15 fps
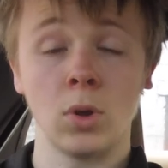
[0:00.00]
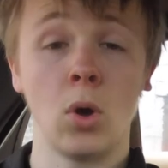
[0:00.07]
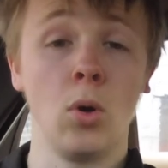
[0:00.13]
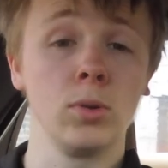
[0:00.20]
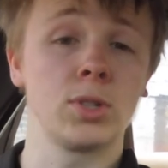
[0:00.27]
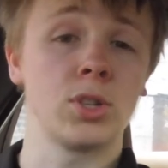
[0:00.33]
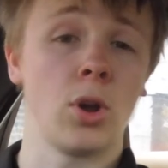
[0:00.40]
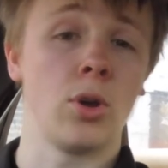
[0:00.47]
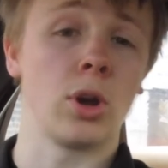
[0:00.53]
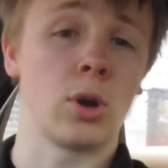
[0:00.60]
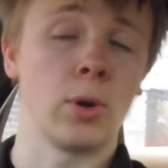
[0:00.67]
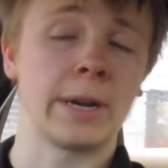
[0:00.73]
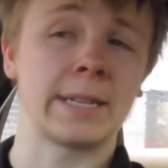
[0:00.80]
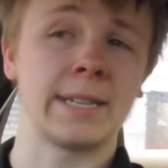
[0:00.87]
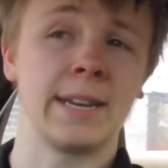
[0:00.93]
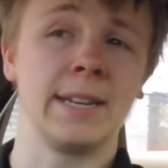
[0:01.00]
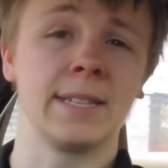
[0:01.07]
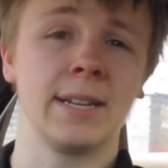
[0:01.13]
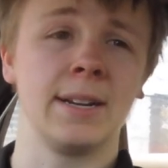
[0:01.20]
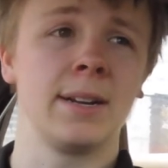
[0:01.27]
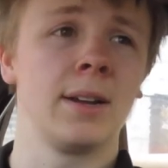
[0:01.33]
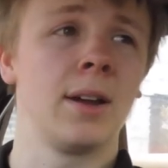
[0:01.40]
Also, a quick
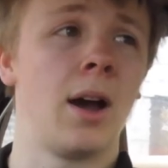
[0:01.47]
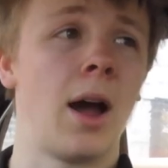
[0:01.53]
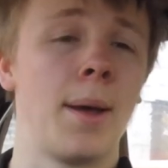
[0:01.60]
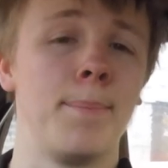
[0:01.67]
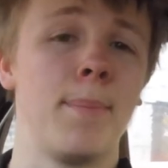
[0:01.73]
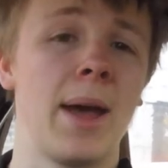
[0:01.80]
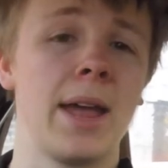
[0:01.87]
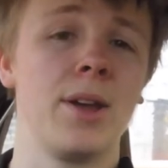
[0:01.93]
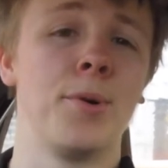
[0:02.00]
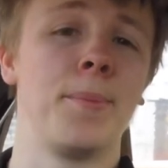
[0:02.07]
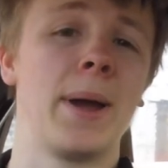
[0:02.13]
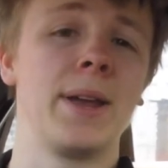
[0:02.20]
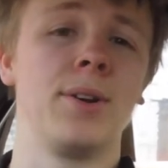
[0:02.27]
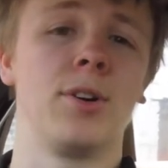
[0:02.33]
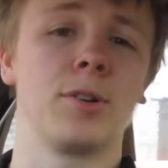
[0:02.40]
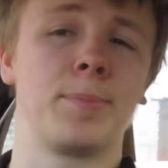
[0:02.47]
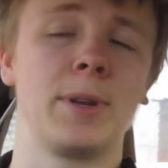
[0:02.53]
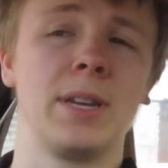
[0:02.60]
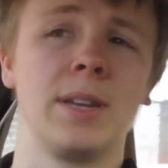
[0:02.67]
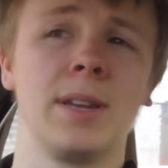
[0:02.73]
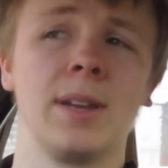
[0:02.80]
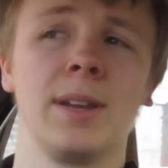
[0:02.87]
teaser, I may or may not
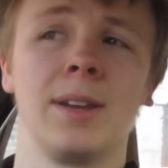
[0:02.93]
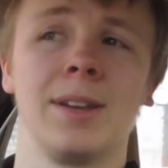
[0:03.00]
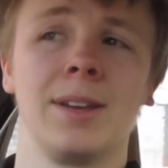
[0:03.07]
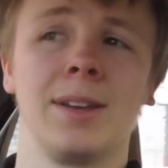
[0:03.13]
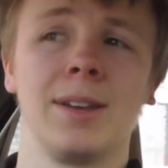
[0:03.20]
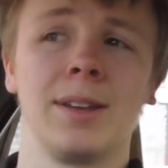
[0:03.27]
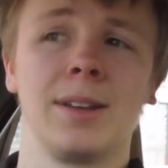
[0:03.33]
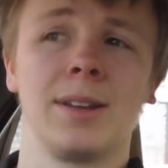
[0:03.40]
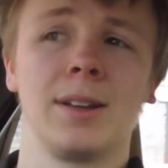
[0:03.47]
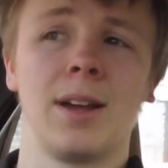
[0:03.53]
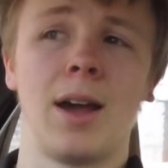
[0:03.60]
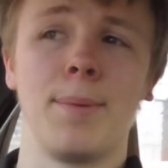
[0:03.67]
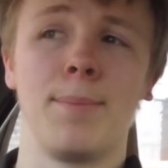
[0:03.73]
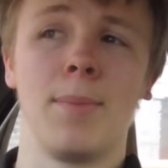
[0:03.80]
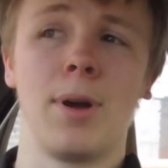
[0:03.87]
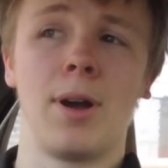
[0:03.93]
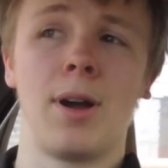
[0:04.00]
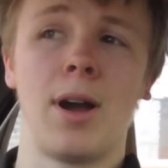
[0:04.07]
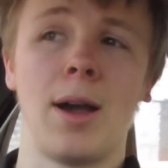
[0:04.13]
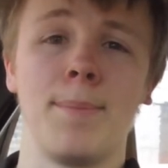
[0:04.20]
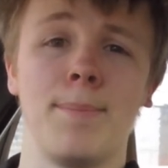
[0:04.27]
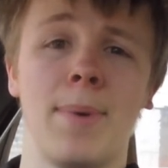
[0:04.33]
be
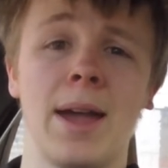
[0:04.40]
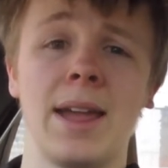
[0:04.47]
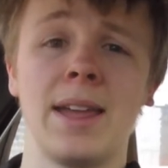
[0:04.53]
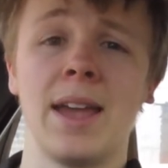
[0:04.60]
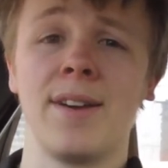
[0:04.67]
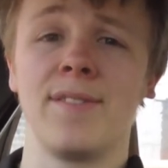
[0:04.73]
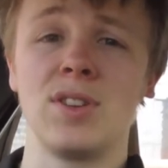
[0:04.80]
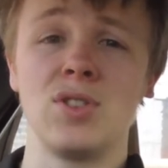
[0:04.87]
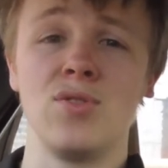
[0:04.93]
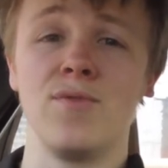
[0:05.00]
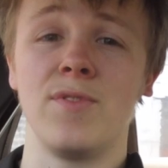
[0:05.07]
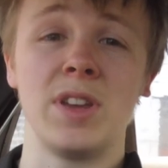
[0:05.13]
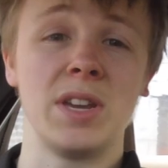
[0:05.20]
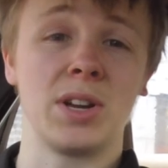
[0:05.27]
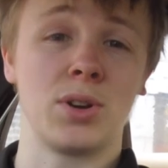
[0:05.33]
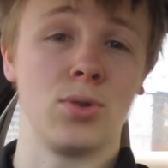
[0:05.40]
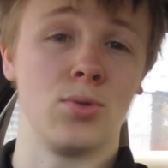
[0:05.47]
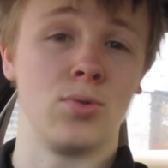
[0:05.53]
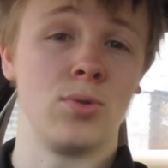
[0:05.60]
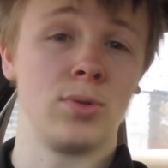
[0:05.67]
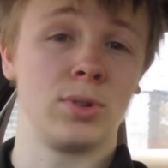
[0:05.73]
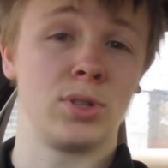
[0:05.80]
I may have a new
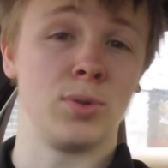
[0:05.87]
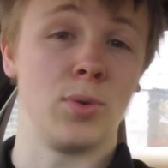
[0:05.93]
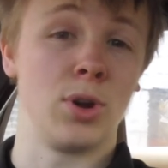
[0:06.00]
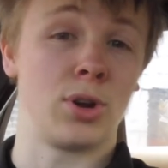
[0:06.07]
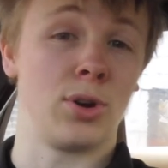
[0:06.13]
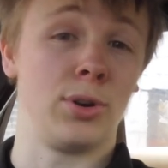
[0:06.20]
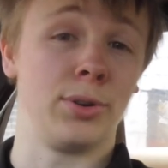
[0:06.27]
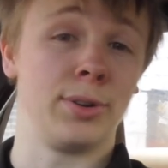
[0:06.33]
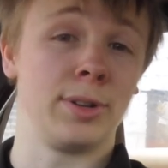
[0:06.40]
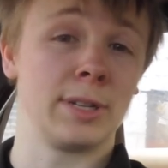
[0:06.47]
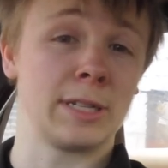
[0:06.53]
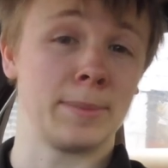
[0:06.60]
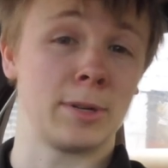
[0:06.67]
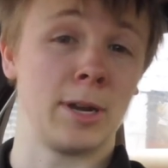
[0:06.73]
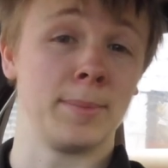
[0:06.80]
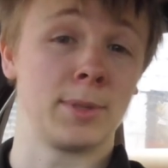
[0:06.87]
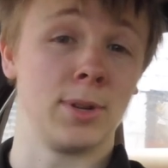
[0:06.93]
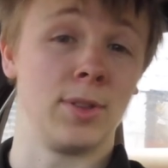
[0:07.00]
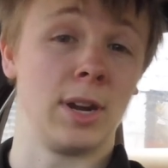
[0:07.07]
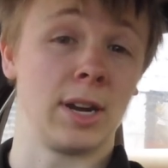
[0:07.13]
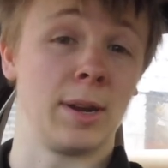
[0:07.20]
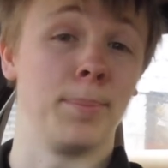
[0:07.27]
vehicle to work on sometime
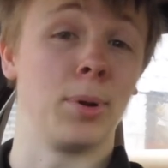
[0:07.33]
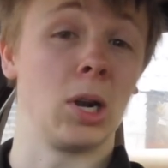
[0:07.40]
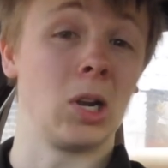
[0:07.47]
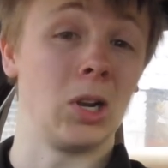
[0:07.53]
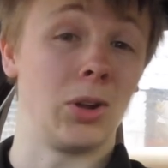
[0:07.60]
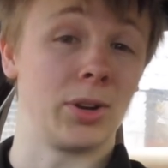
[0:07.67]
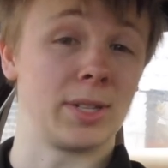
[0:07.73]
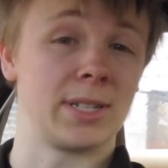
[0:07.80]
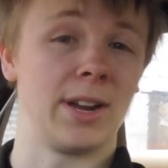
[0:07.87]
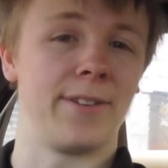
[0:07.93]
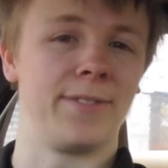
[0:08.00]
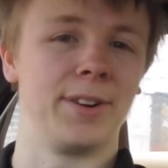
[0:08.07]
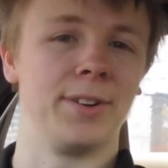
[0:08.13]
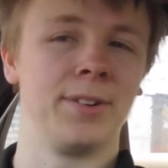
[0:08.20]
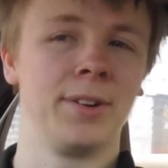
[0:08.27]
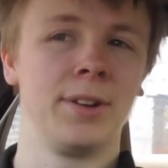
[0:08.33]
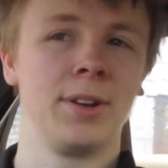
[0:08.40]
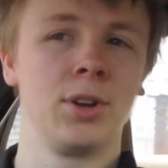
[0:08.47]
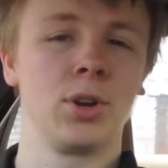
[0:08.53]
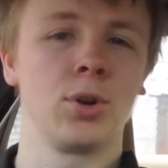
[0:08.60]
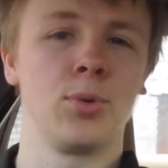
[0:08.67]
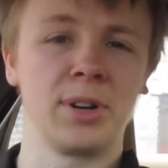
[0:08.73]
soon that I can put a lot of stuff in.
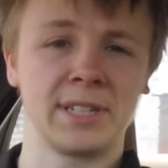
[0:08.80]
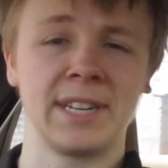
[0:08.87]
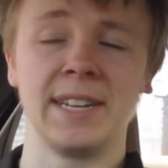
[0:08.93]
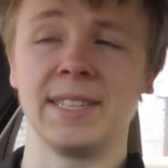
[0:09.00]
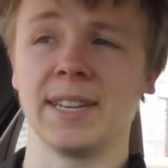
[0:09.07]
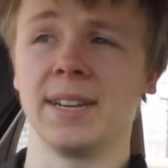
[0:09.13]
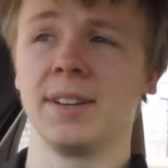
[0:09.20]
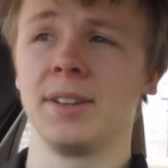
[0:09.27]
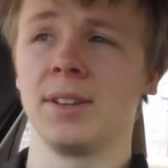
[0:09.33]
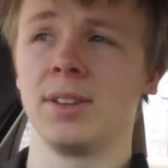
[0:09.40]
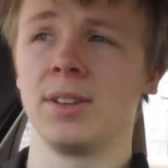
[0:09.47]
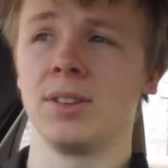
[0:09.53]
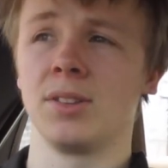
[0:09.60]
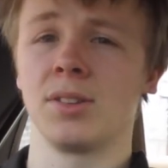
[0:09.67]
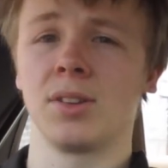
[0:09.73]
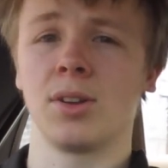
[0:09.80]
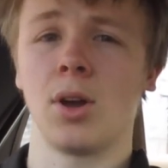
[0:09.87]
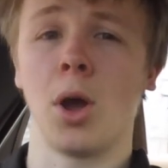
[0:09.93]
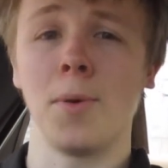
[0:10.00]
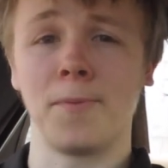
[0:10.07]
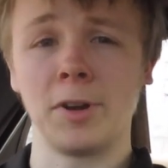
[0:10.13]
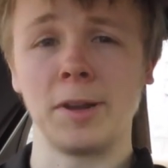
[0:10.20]
Quick teaser.
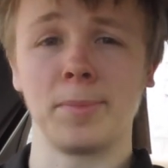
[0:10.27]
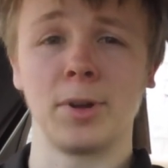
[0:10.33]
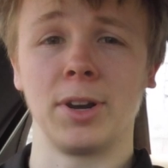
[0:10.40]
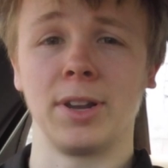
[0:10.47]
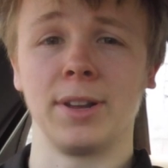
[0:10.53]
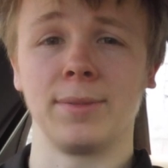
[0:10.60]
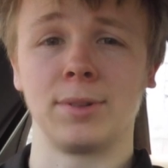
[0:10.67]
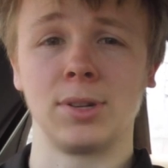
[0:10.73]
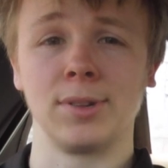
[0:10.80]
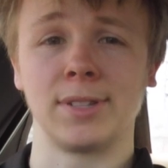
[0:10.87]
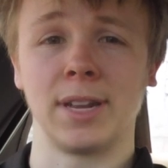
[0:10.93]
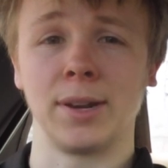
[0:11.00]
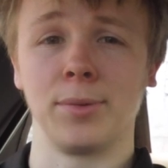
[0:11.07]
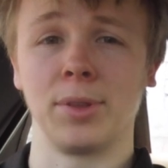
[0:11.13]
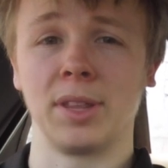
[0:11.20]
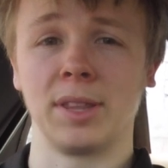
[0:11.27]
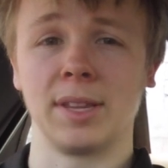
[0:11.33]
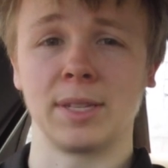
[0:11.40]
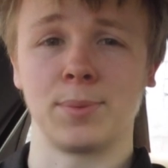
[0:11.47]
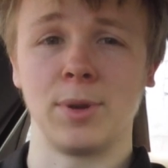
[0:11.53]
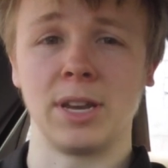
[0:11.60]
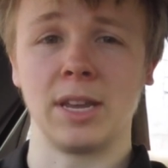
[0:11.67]
Hopefully I'm gonna do something with it
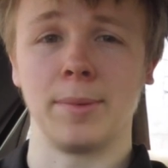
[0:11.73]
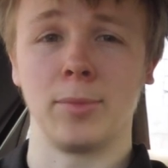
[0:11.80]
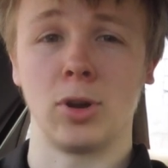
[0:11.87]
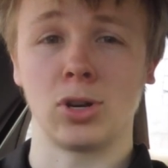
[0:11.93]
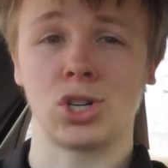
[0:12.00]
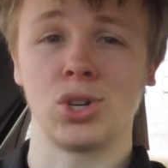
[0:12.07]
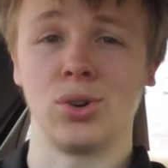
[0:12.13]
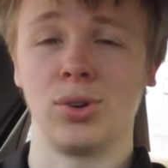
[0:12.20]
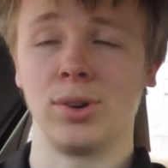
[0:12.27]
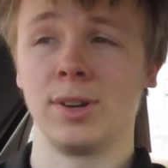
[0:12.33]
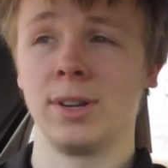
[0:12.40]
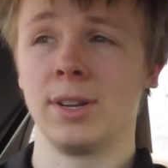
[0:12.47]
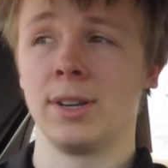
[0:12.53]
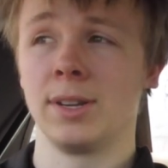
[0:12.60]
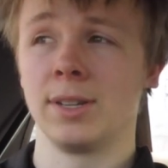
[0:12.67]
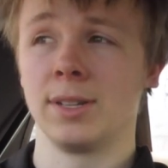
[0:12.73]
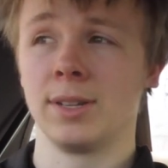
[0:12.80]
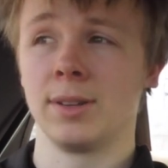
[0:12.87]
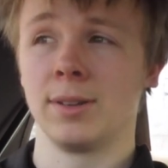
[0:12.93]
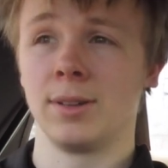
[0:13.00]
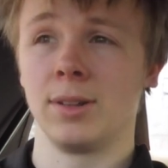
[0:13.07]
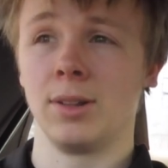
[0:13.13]
this weekend, I'm not sure.
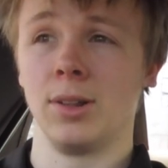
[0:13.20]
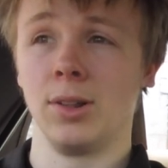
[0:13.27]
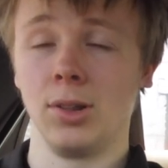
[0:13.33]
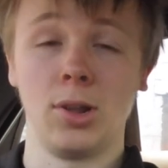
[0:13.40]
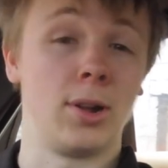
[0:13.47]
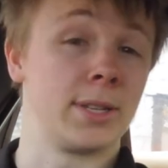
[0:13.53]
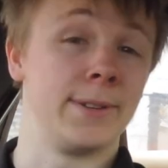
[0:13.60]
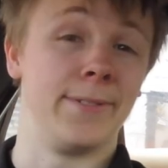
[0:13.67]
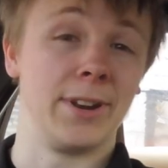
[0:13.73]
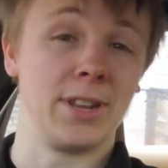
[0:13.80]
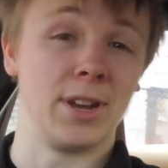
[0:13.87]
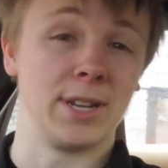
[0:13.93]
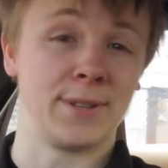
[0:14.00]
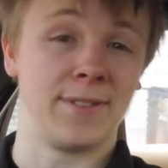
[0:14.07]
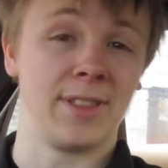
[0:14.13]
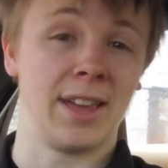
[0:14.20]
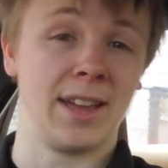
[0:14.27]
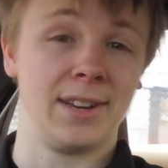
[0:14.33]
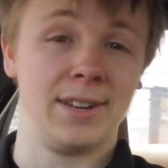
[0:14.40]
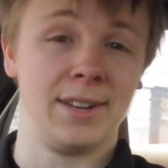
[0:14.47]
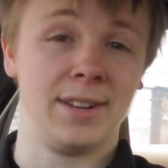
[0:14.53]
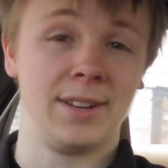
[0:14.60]
Lots of videos for
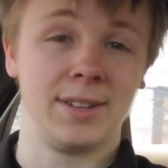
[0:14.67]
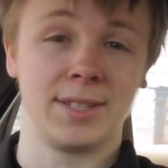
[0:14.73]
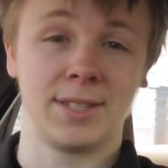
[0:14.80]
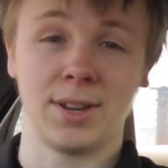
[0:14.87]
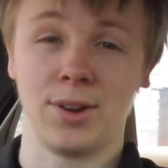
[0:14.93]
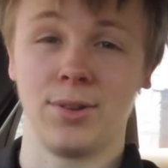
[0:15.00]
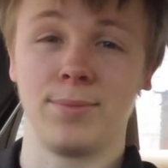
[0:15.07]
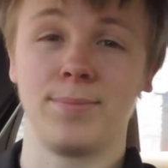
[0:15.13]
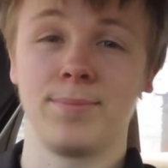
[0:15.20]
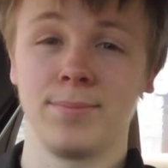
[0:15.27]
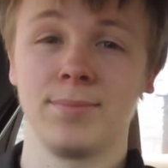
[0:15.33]
that, so